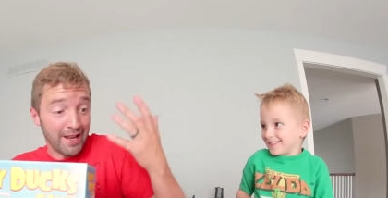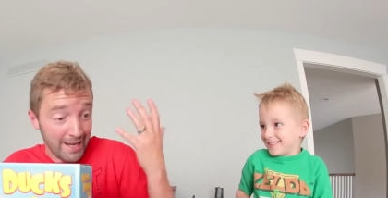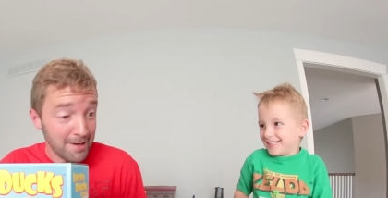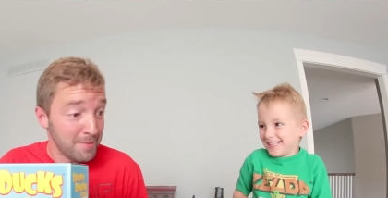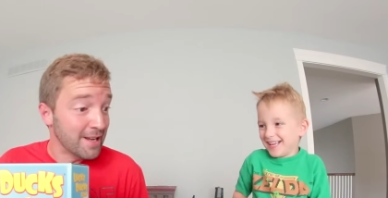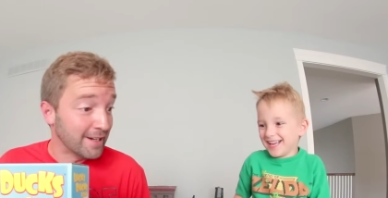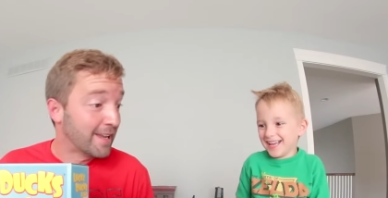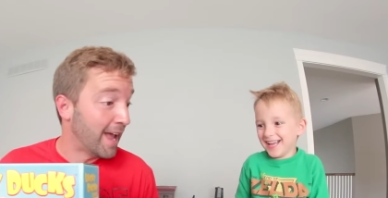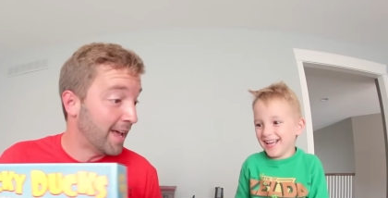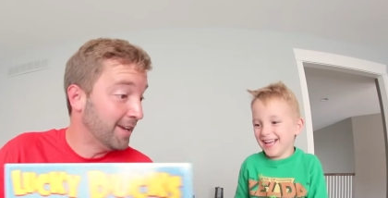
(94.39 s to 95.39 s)
Speaker 1: hit me
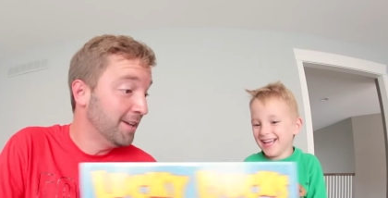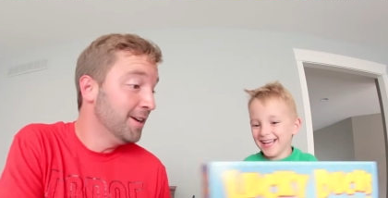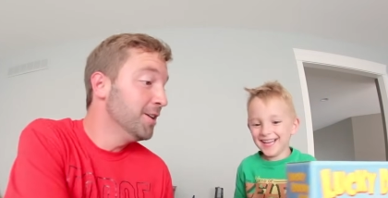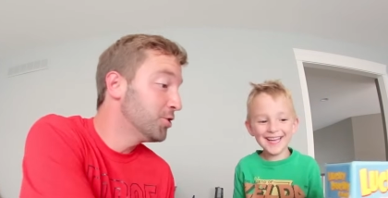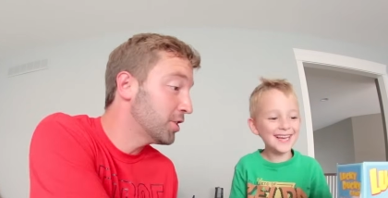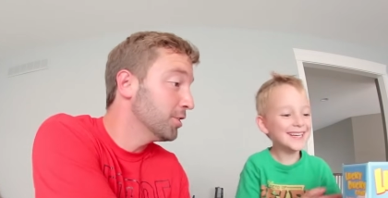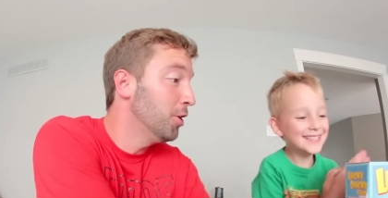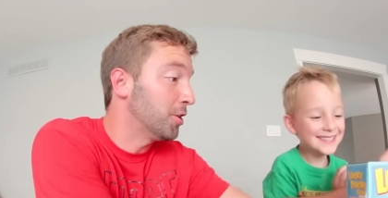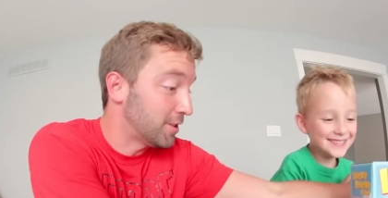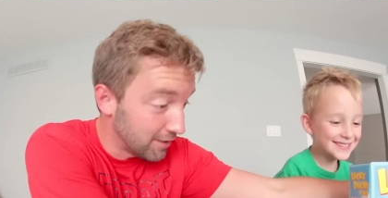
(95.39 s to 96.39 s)
again. Just
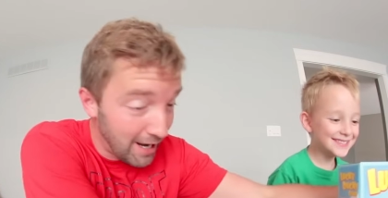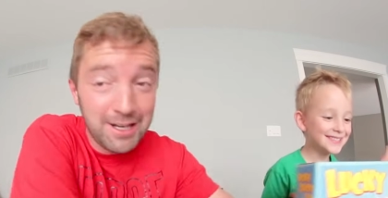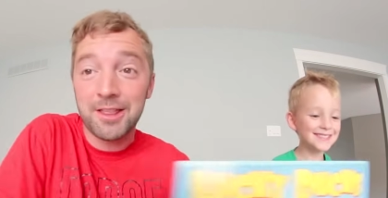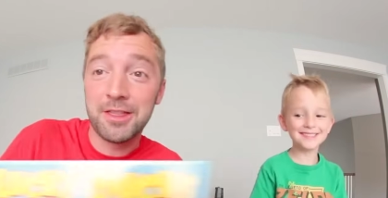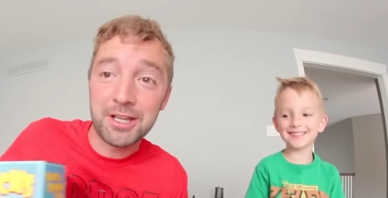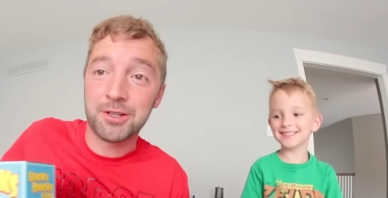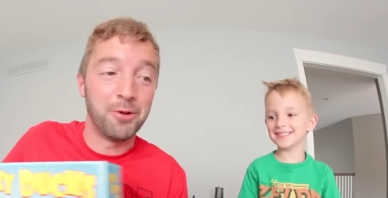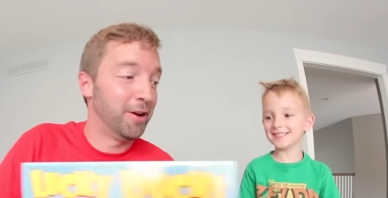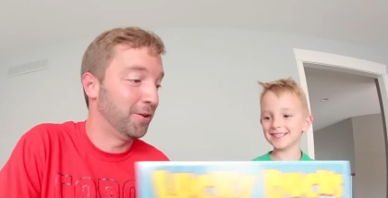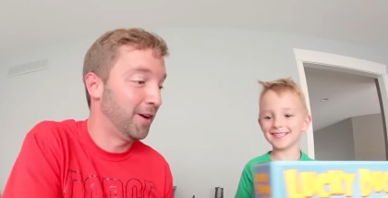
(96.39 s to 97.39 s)
look. Slide it this
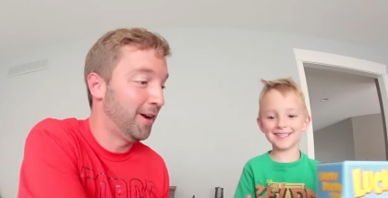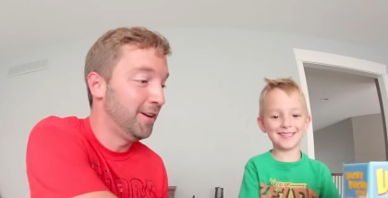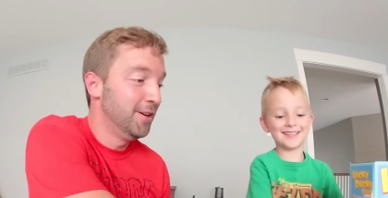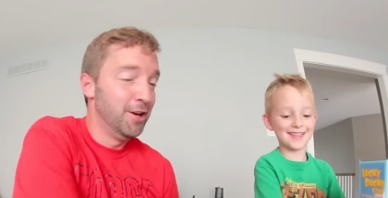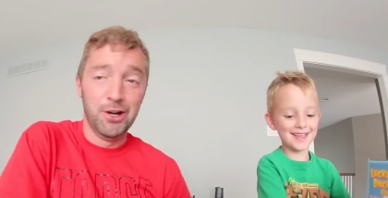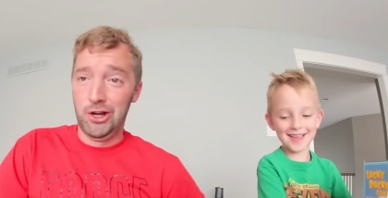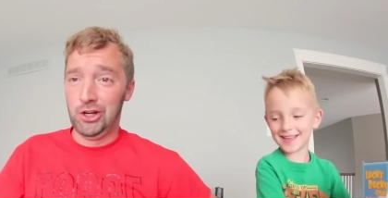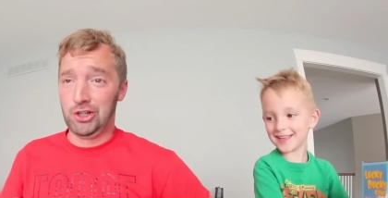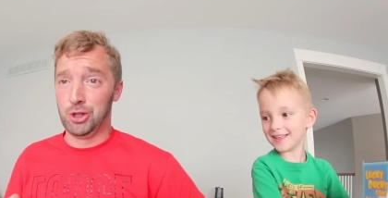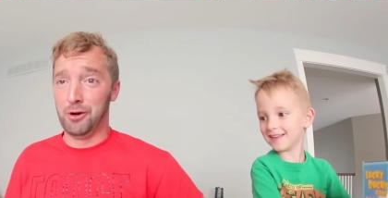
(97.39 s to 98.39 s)
way, okay?
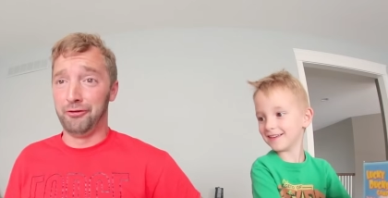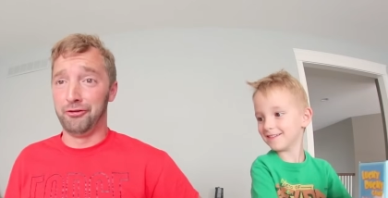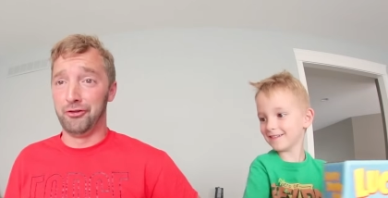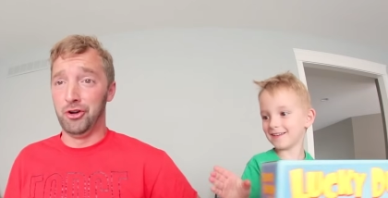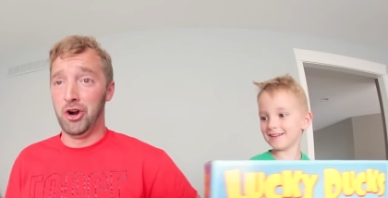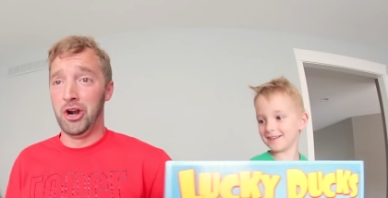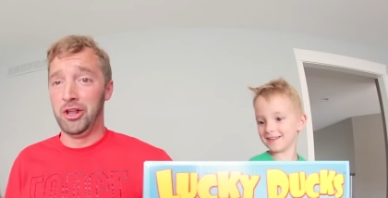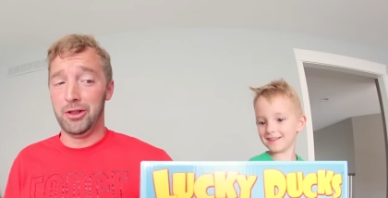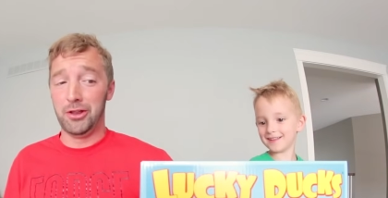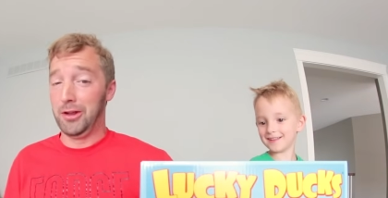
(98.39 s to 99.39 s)
It's the front
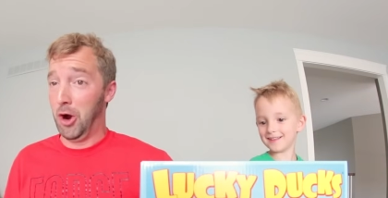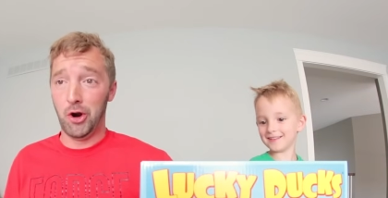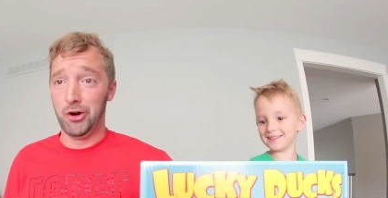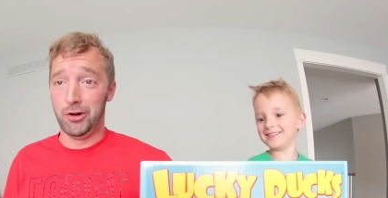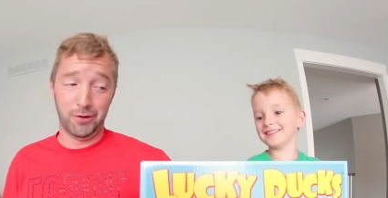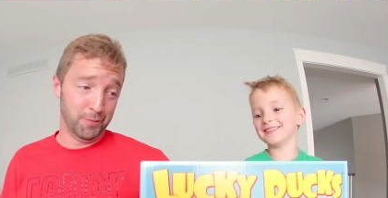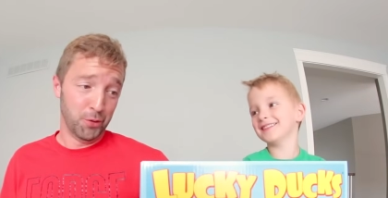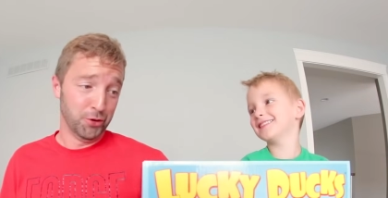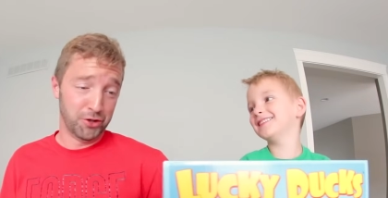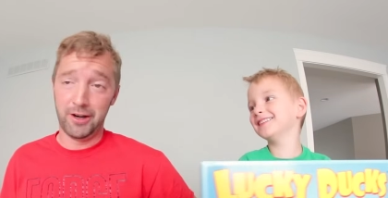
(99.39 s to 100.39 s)
of.
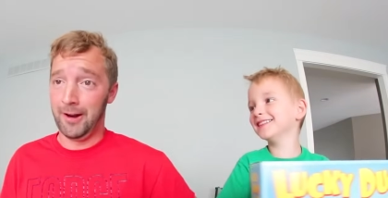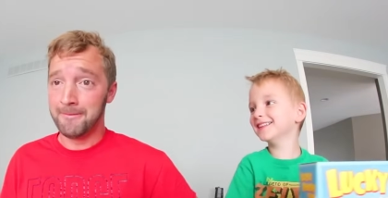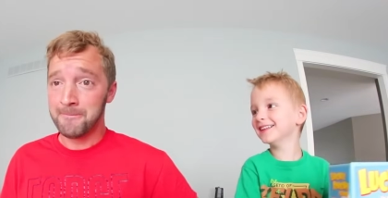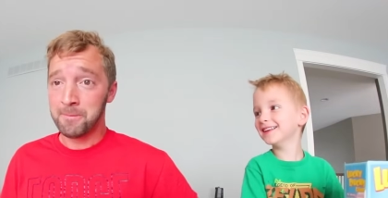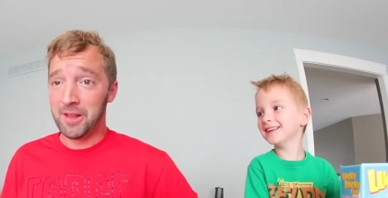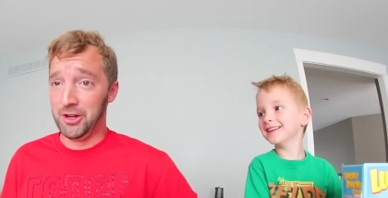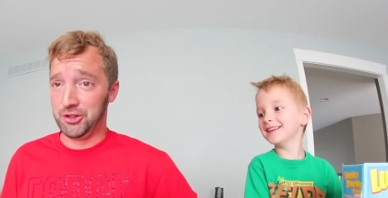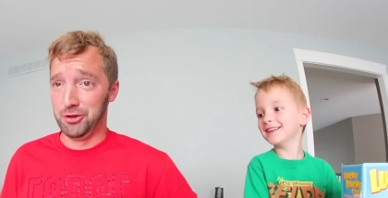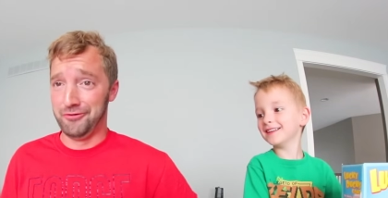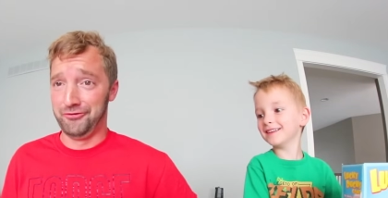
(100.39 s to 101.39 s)
Pull it. Try it again.
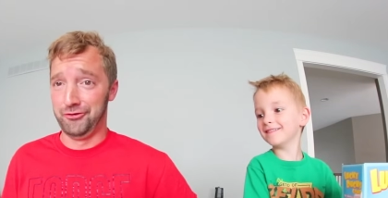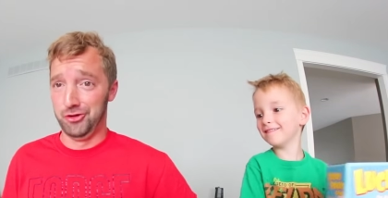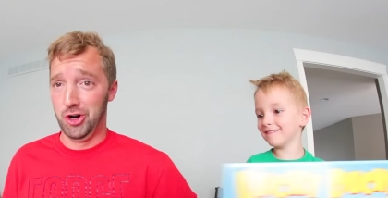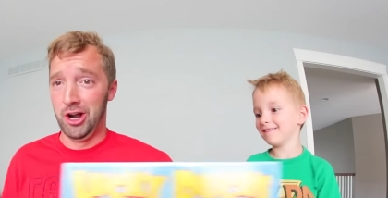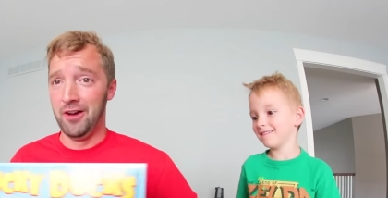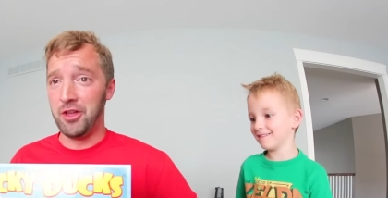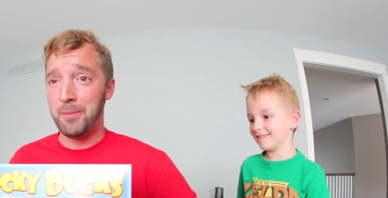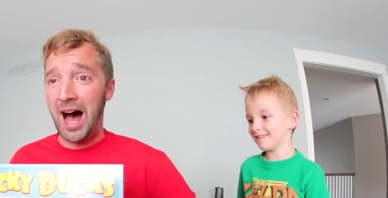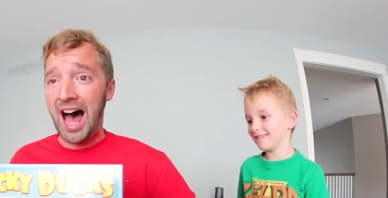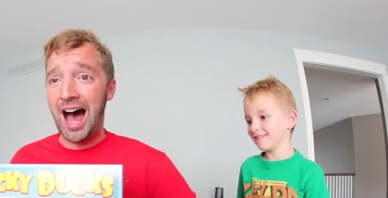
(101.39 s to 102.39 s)
It's the front of
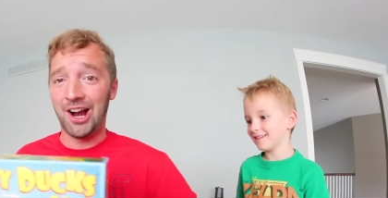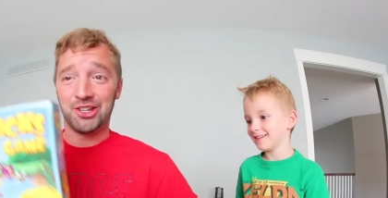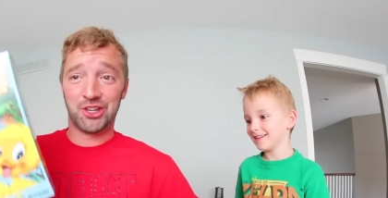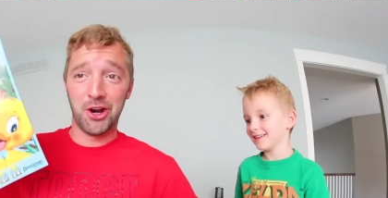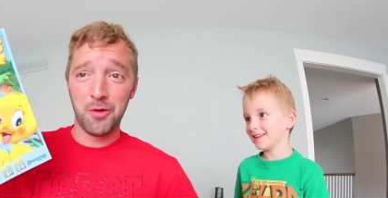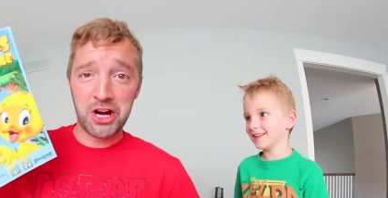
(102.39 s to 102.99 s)
the box. Here